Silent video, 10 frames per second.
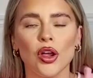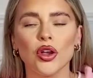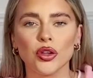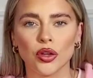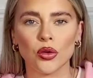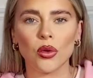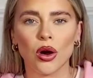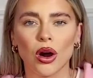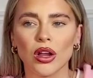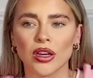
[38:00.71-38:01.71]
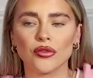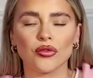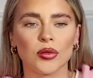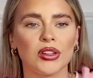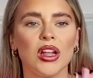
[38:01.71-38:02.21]
You are in
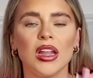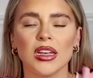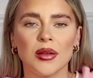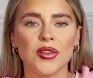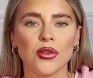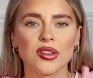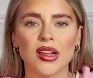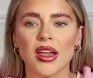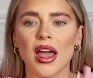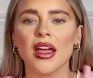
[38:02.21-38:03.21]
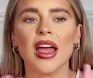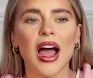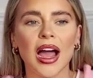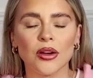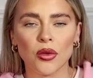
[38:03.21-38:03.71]
trouble. Let me fucking tell you.
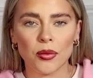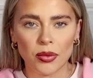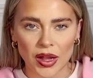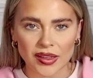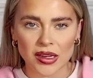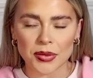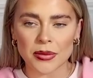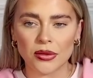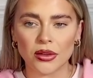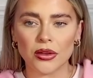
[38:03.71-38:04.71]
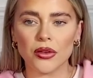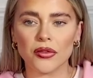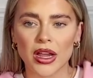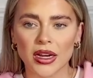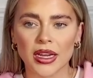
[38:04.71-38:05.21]
I know plenty of people who've
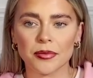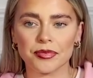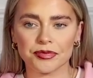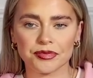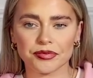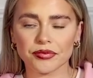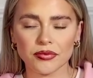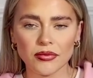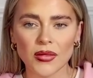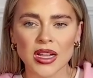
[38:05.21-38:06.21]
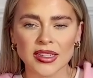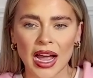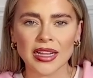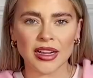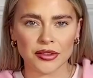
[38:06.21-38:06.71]
nearly
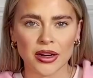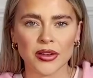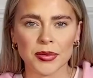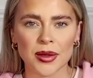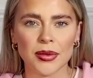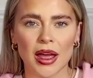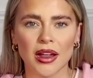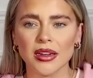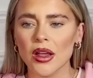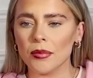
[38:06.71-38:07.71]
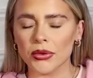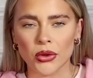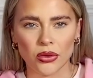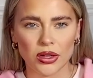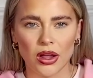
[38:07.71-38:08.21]
died after having a BBL,
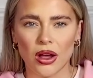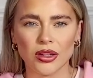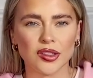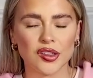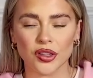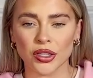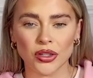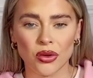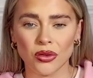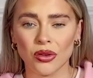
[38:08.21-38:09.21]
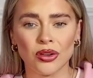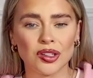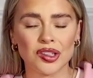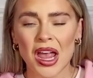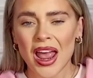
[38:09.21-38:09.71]
blood clots on the
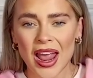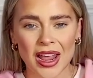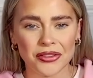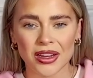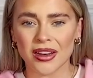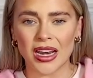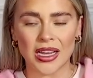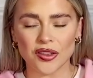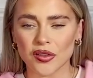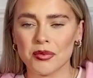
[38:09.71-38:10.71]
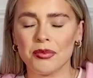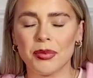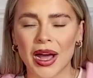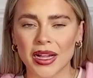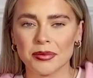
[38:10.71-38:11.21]
lungs, and like, just
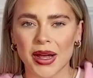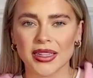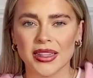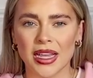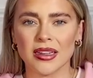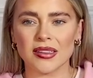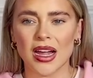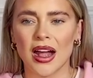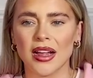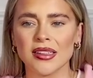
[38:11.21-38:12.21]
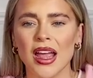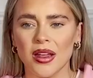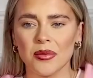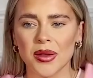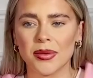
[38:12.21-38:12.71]
bad things, guys.
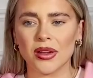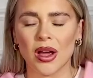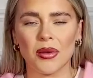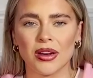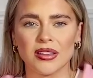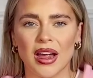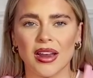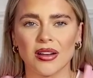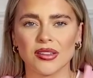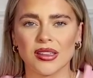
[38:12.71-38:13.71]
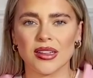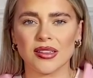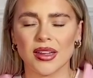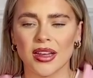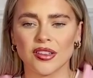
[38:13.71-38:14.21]
People are going and dying because of these
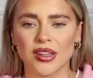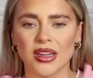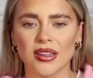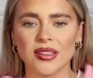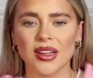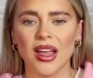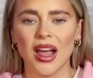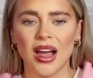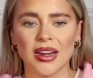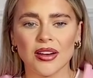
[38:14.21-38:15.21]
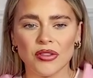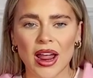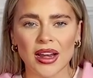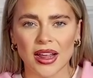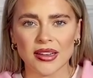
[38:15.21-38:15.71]
surgeries, and it
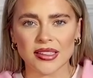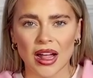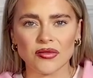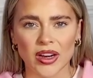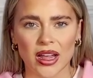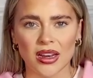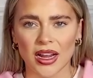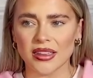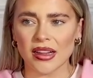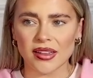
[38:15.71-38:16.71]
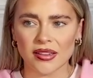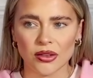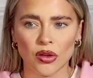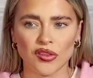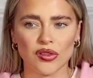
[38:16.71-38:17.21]
really is that real. Like, this is
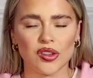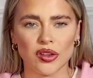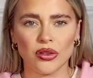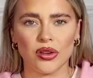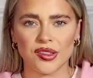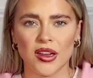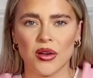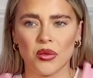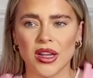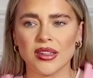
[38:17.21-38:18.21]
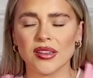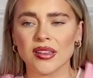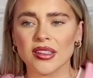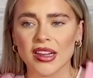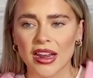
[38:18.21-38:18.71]
not just to look a certain way. This is a
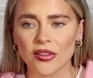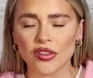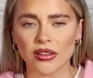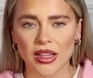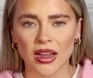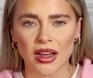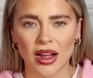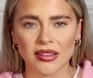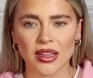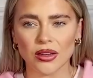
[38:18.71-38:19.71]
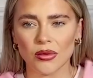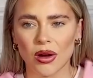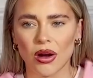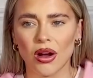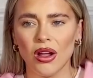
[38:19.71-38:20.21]
dangerous thing, guys, that you
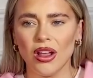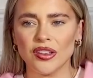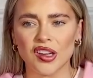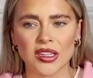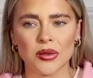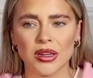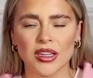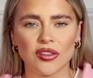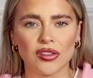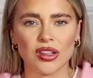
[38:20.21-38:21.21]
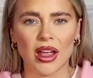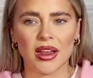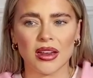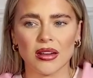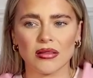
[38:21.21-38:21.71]
are genuinely just, like,